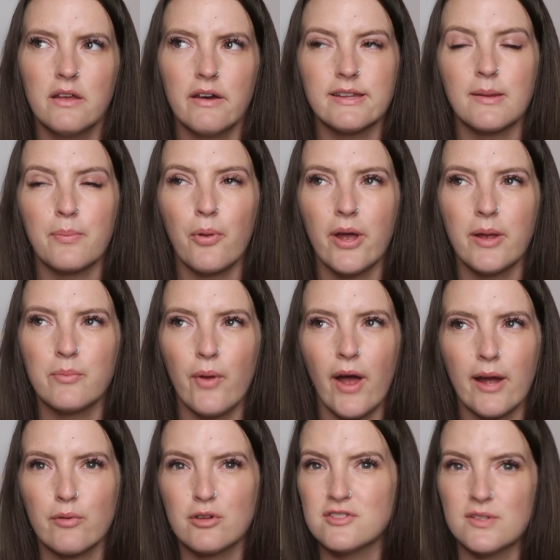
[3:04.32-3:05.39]
like the plain
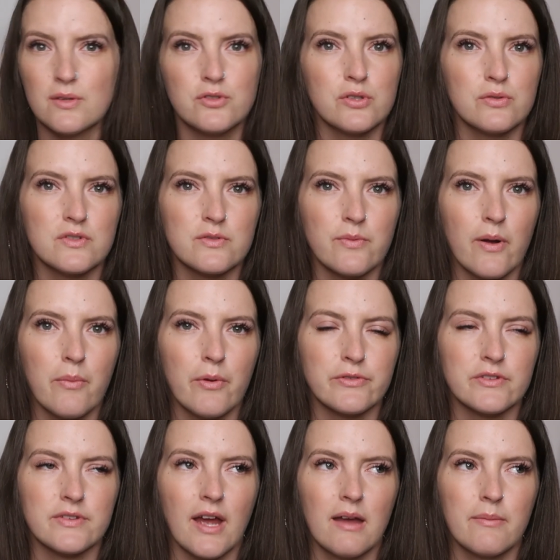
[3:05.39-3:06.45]
black ones, don't do as well
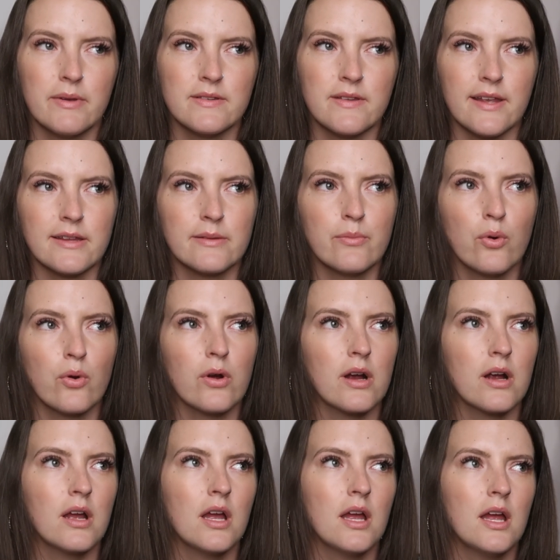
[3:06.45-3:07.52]
most of the time as like the
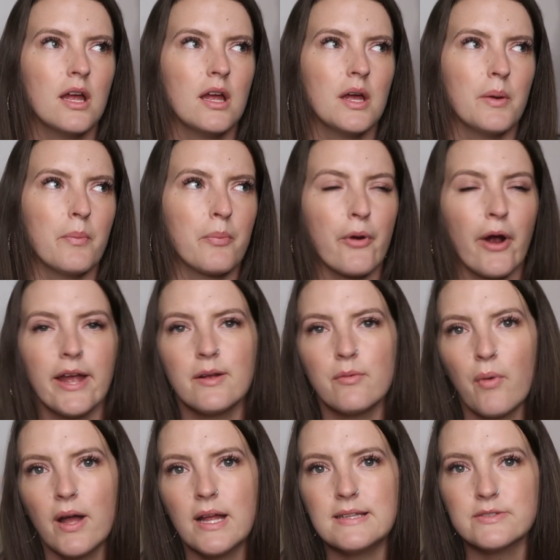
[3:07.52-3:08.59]
more bright
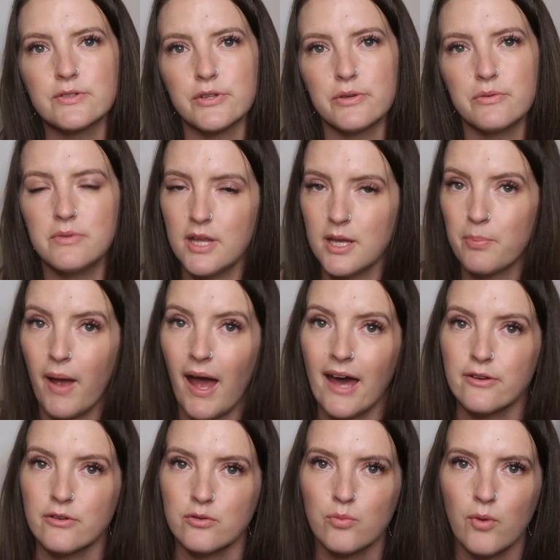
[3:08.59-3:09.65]
ones or unique
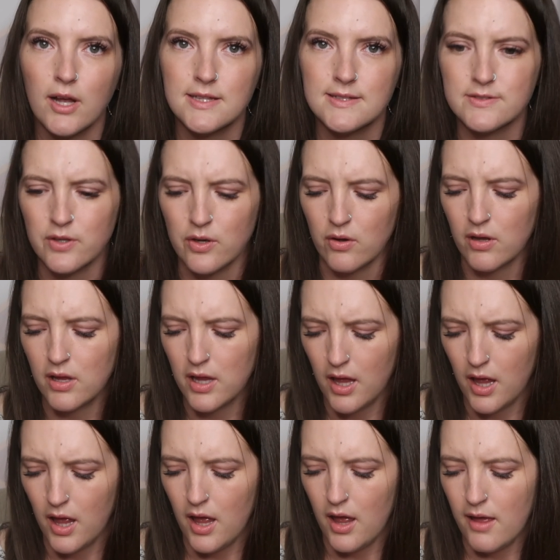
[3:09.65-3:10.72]
pattern ones. So
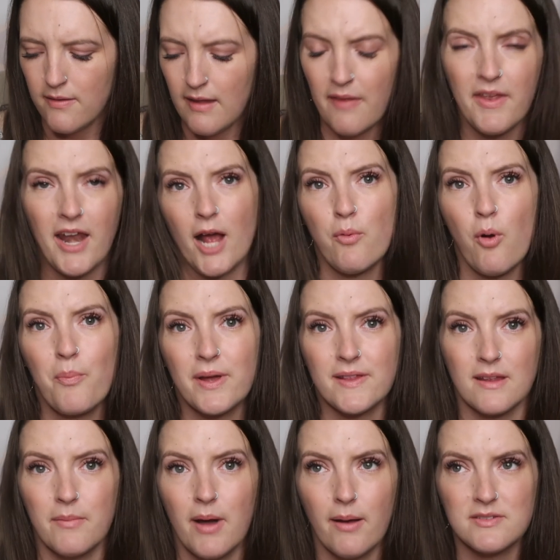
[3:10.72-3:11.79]
not that I won't pick
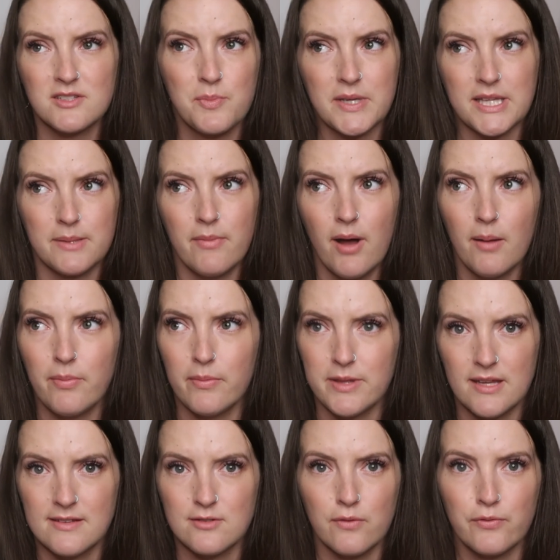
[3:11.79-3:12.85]
them up. I'll still pick them up. I
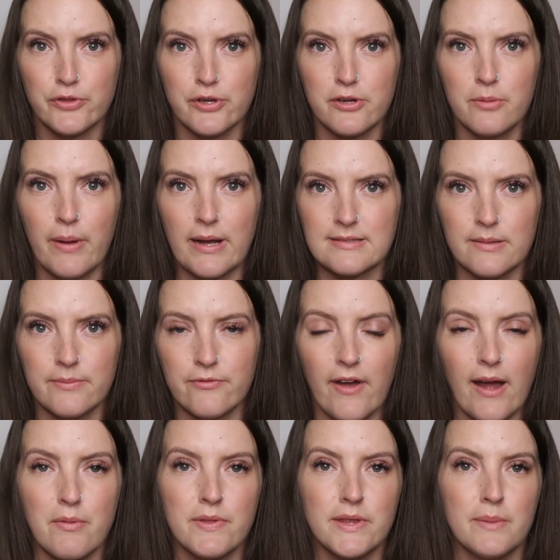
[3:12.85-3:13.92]
mean, they sold for $30. I'm
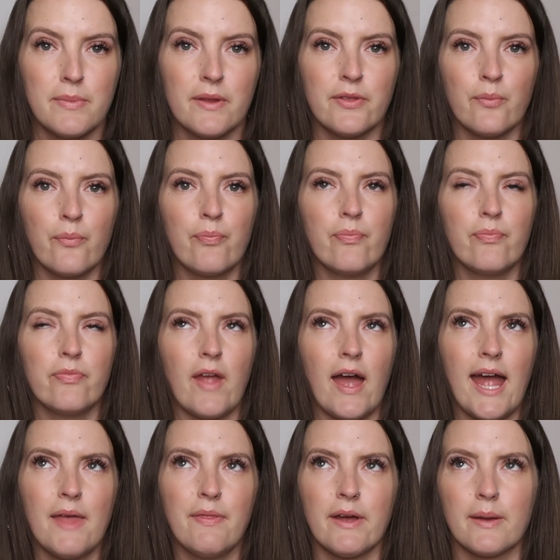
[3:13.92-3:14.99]
fine with it. But
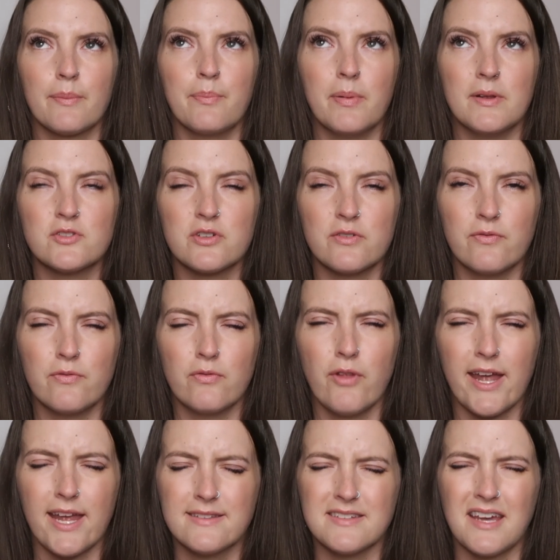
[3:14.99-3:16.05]
I had like a bunch of
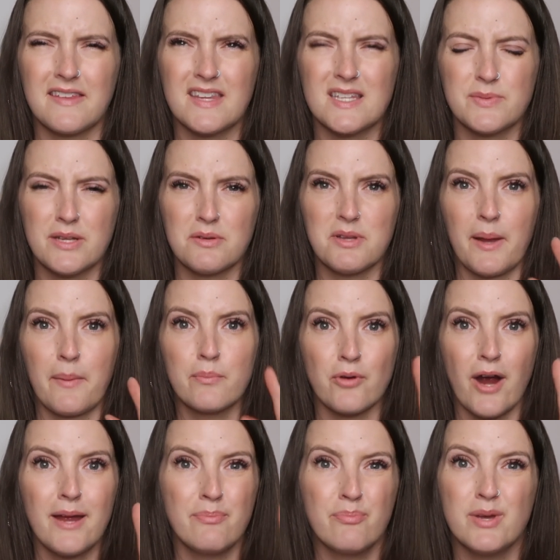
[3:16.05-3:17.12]
leggings like this, but they were like
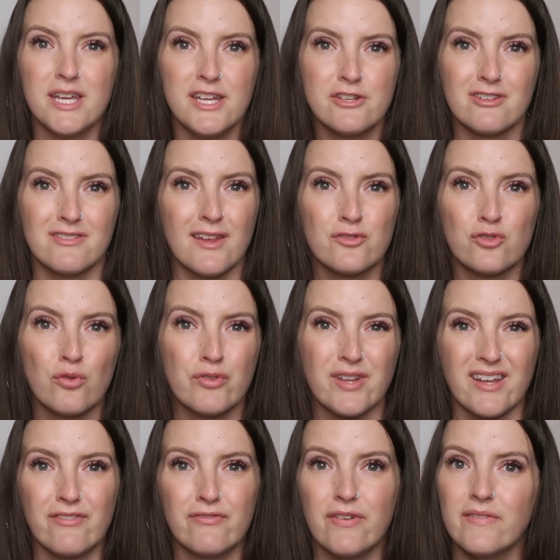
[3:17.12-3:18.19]
bright peach and they sold for
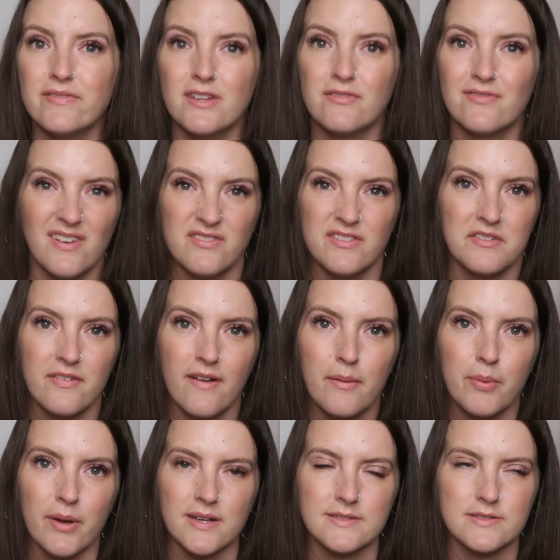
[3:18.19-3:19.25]
like $50,
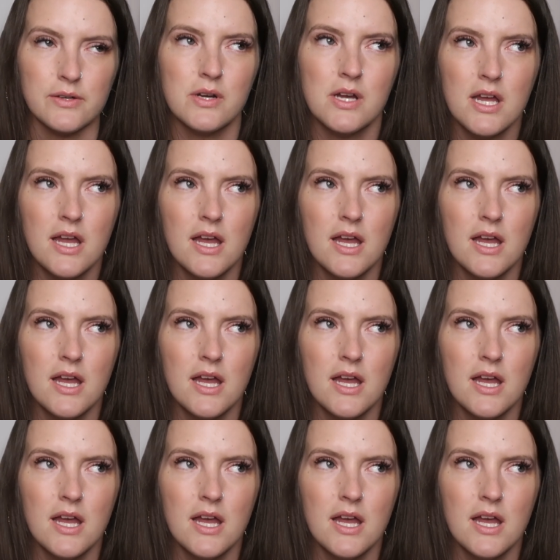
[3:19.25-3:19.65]
$55. So